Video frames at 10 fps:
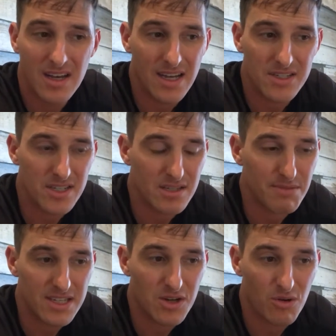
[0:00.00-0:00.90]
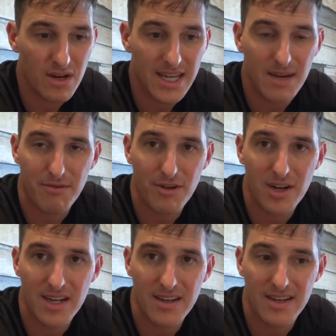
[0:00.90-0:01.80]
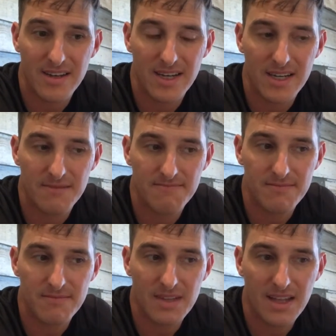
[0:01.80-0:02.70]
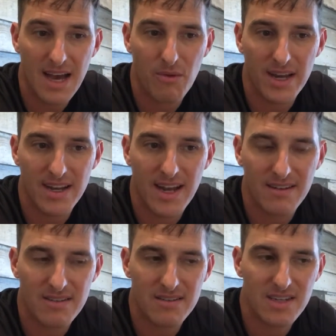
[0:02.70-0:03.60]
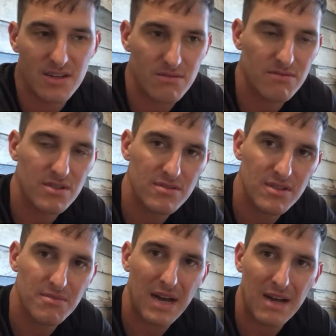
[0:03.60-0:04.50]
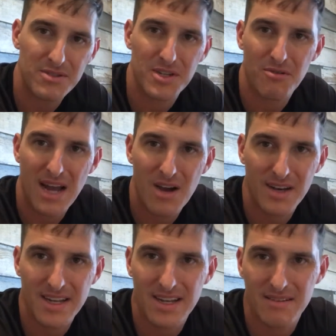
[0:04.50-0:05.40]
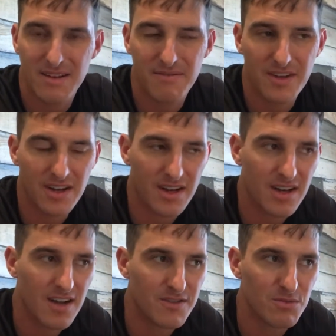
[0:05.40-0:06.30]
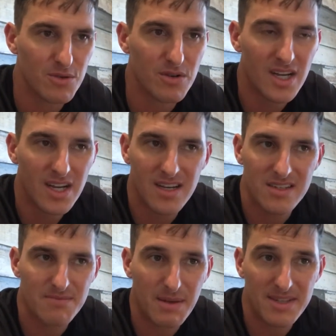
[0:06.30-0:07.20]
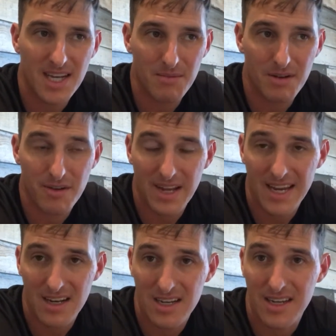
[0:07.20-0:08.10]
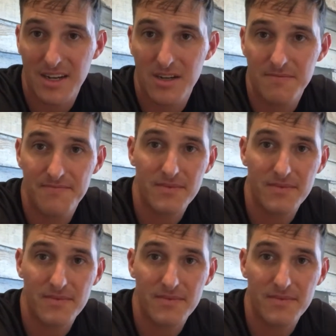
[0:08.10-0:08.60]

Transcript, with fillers: and just be totally upfront and um, and that way you're not, you know, bouncing around and, and, and feeling uncomfortable, just maybe tell my friend, hey, look, you know,